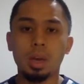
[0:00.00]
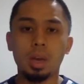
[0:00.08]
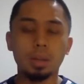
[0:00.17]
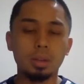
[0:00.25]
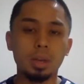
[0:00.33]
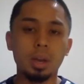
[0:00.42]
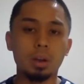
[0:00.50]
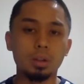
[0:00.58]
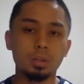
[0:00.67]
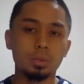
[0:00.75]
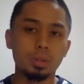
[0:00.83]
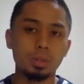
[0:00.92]
and the
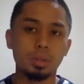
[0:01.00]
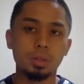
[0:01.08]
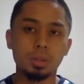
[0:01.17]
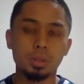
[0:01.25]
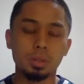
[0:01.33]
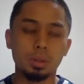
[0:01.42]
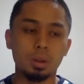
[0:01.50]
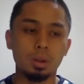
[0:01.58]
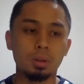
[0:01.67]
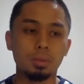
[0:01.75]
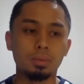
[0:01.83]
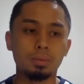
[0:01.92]
characteristics
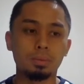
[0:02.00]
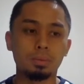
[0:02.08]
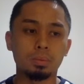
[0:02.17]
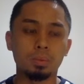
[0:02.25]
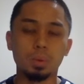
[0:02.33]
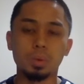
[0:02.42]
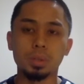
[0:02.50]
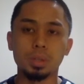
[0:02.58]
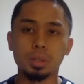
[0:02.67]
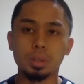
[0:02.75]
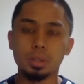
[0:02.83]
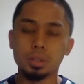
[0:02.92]
of what was in
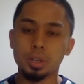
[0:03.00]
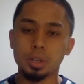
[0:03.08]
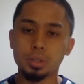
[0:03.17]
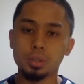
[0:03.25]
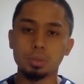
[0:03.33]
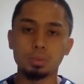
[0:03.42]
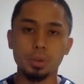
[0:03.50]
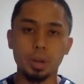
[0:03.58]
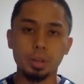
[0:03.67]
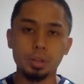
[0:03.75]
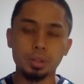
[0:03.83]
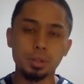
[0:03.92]
the chest tube
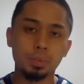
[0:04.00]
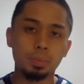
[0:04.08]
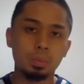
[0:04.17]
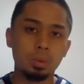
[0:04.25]
drainage.